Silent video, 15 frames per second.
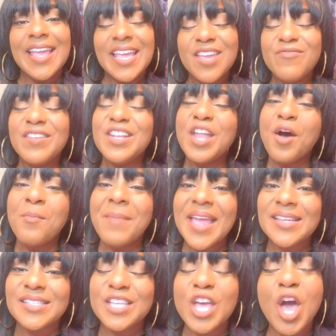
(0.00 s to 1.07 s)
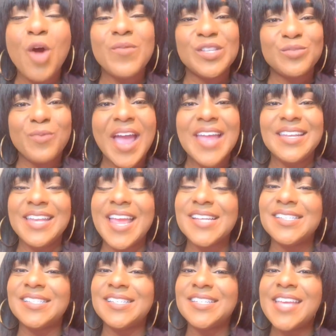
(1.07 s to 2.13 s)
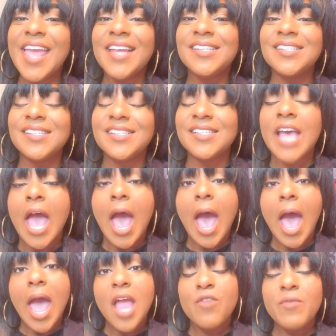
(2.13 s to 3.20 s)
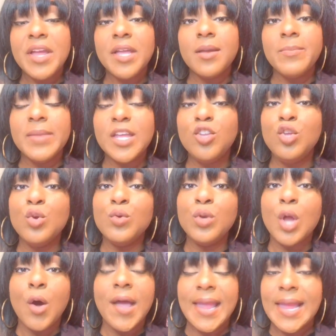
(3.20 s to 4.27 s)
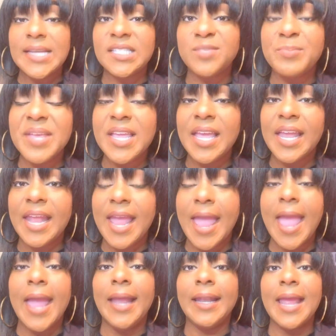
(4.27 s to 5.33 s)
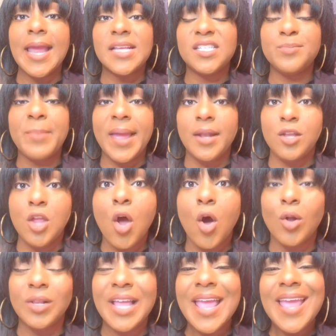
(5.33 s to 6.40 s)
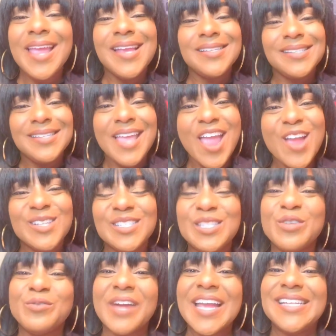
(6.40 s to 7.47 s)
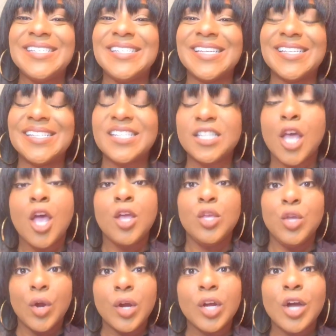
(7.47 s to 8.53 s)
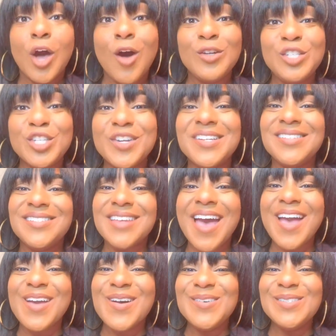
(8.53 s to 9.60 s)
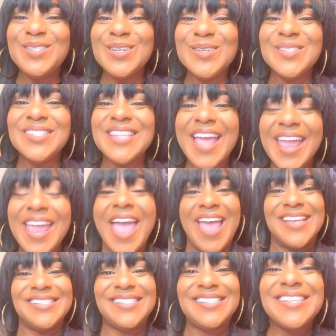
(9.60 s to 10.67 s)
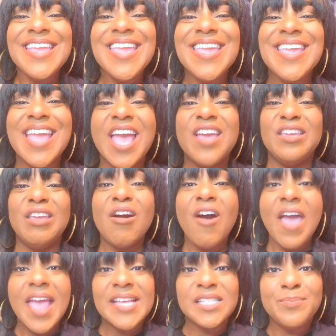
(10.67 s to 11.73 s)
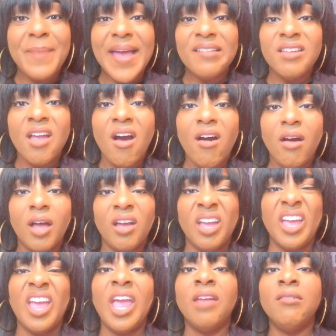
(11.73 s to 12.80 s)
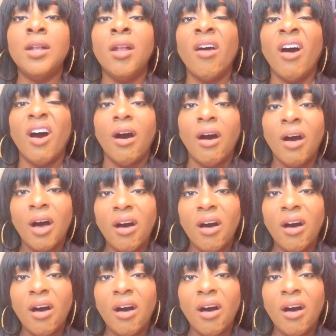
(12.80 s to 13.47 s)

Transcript: Even though Mexico is right next to Texas, I recommend you know Espíquere and Espanol. It scares the racist. Your culture and Taco Tuesday, see si, your Espanol and no.